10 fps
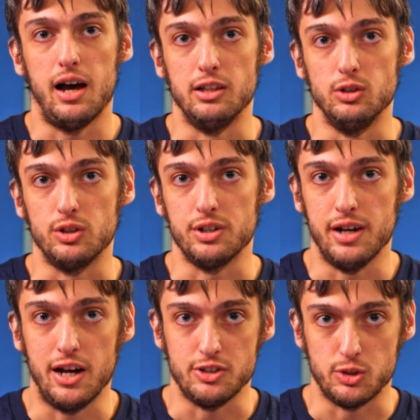I look
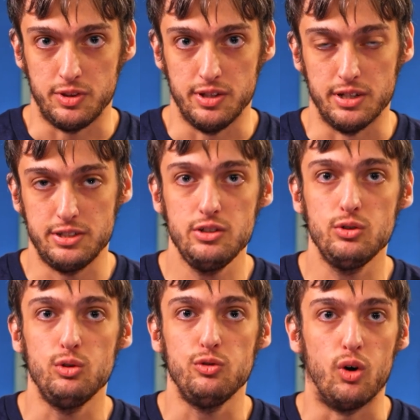not just within a
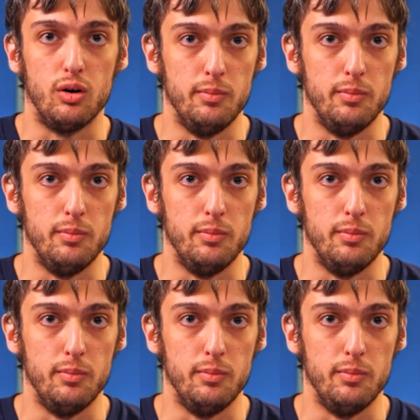single formal